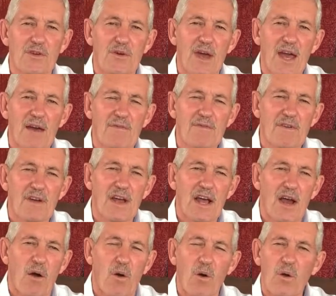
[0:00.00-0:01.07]
you have
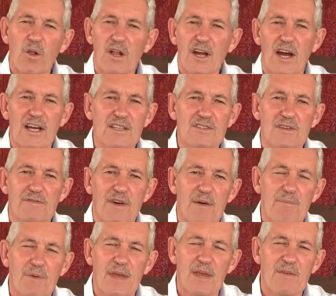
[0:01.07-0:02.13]
all kinds of
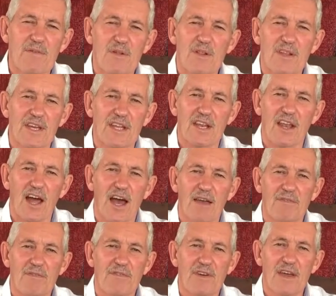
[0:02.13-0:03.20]
upheaval in
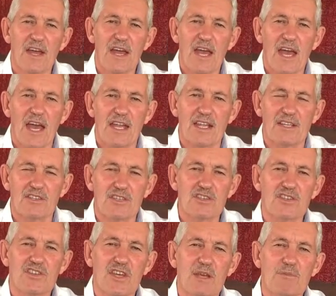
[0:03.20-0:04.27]
life. And it
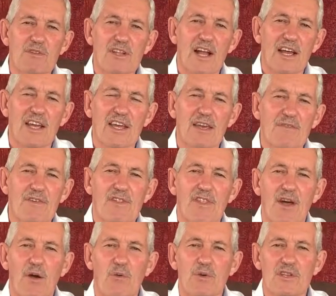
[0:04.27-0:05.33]
just seems like even
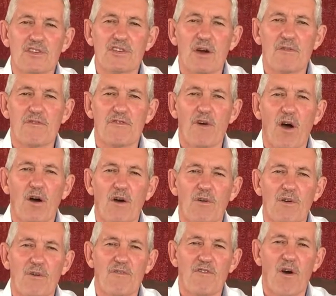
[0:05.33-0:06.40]
though we're so
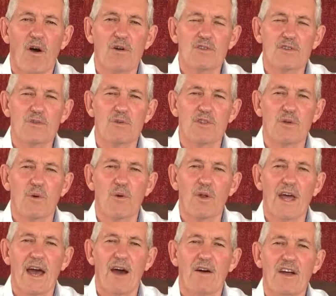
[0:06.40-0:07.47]
far advanced with
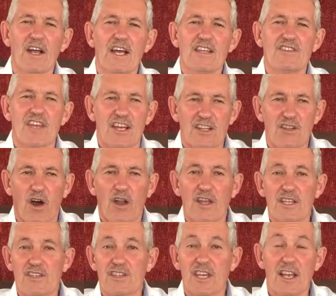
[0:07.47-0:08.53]
all our
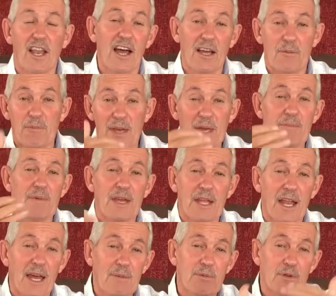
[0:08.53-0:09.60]
technology, like me
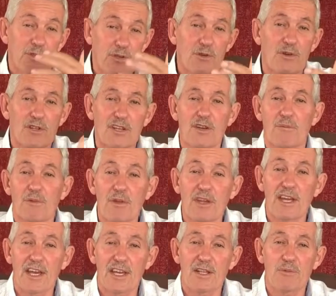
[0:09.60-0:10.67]
being able to
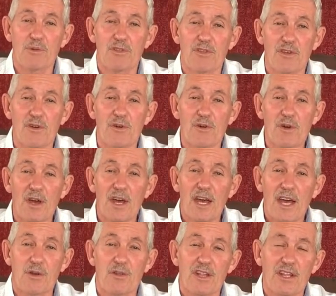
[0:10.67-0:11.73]
communicate with you
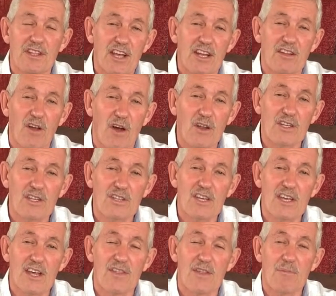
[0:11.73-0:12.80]
through the
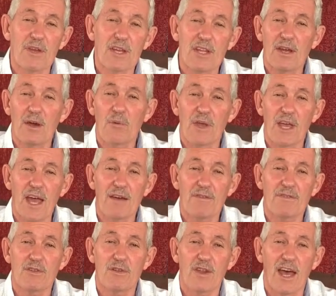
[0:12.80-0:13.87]
technology and the media we
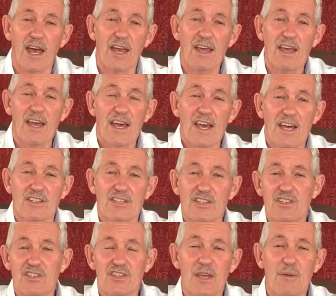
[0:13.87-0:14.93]
have today, it
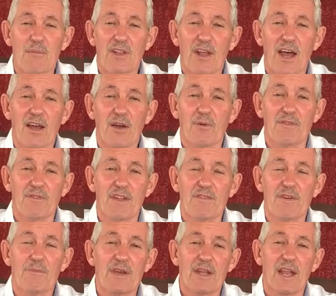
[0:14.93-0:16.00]
just seems like we've
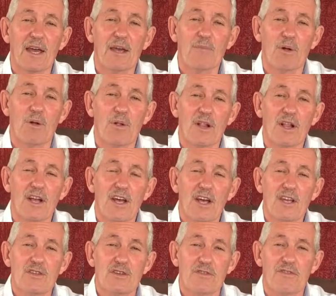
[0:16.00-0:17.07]
never been able
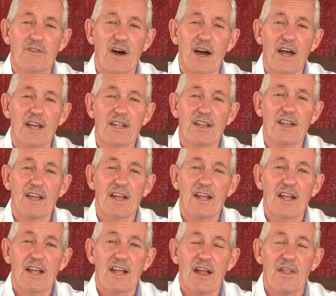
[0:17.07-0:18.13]
to find
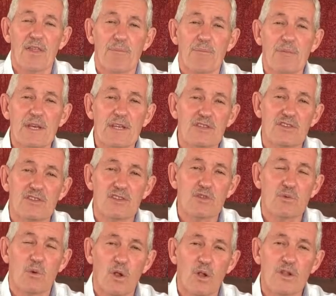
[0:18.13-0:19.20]
the peace
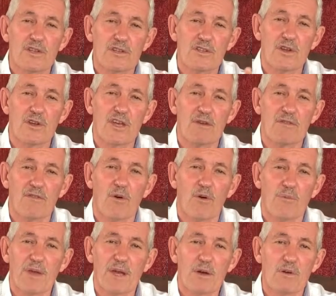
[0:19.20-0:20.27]
this world is looking
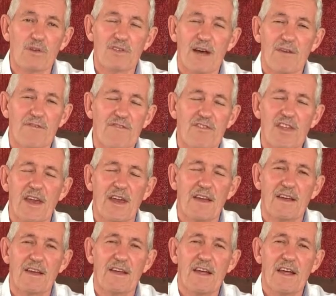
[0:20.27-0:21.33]
for because I
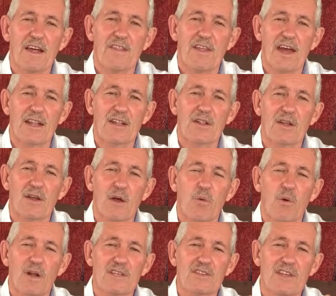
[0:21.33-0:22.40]
think that
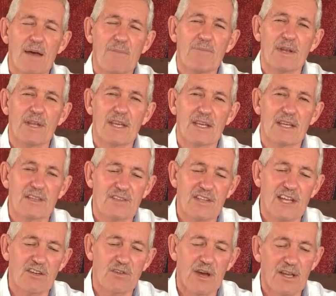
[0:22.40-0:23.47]
what is happening is
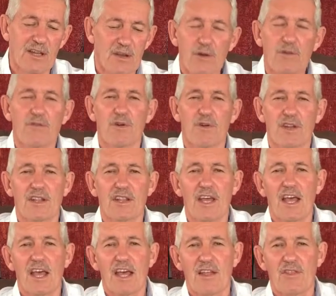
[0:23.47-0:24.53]
they're trying to look for it
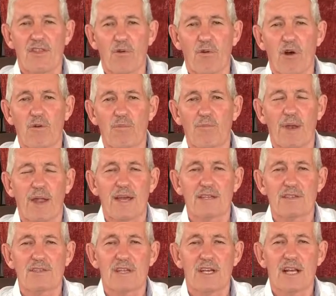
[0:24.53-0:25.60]
in the wrong
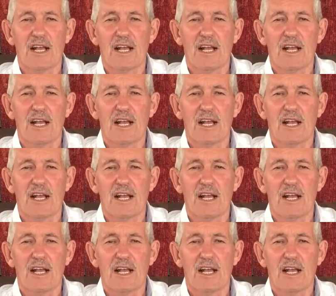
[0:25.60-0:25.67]
place.